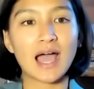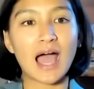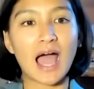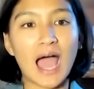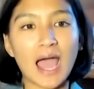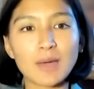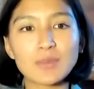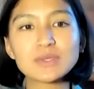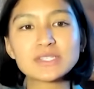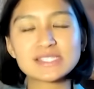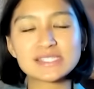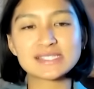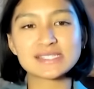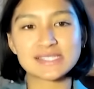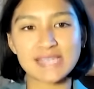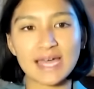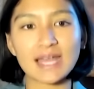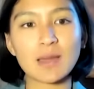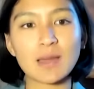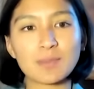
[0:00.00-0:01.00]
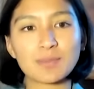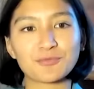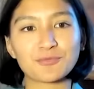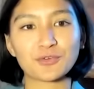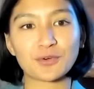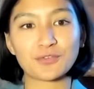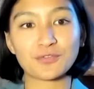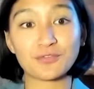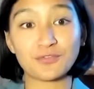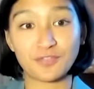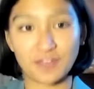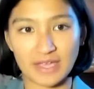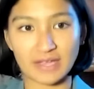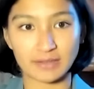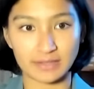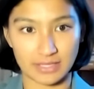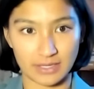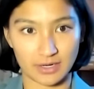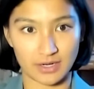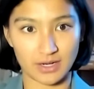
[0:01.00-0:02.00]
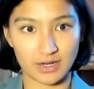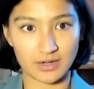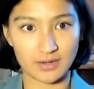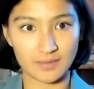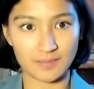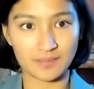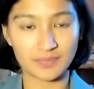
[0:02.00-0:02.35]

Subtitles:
I was set up for failure